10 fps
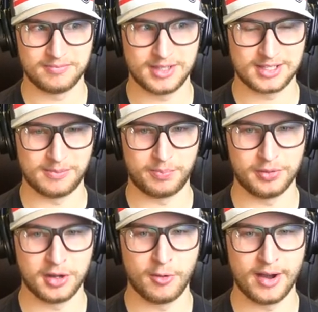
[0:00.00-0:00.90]
This is a
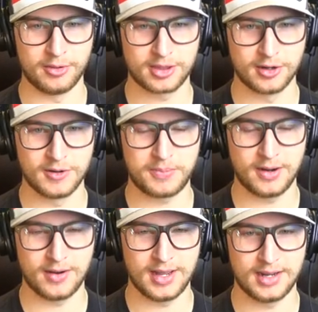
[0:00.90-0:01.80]
blowout. Third
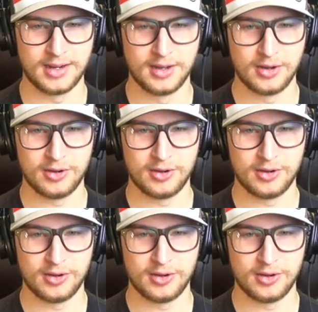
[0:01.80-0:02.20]
period.